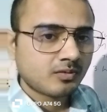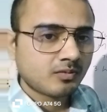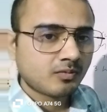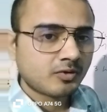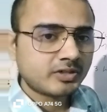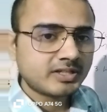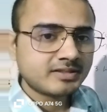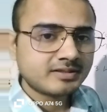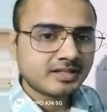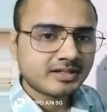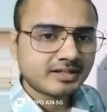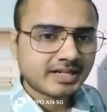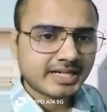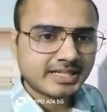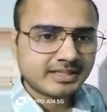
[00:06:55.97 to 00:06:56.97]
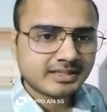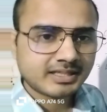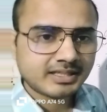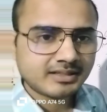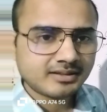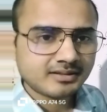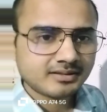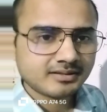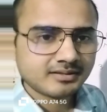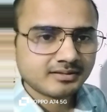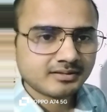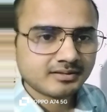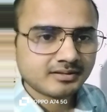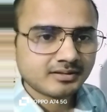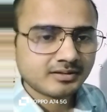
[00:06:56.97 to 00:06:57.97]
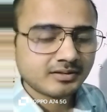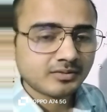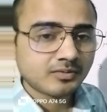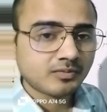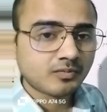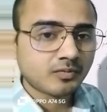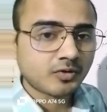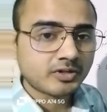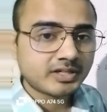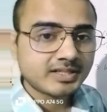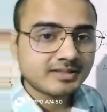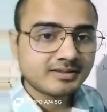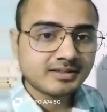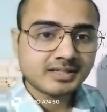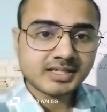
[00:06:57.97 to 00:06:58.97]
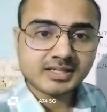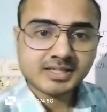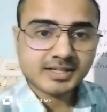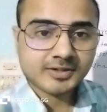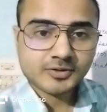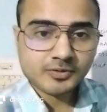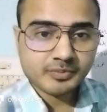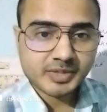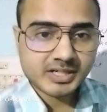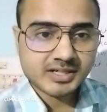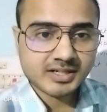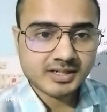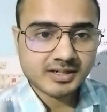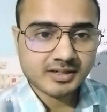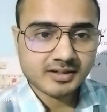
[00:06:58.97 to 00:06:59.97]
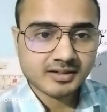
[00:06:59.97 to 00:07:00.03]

what is the right thing, what is needed to be done.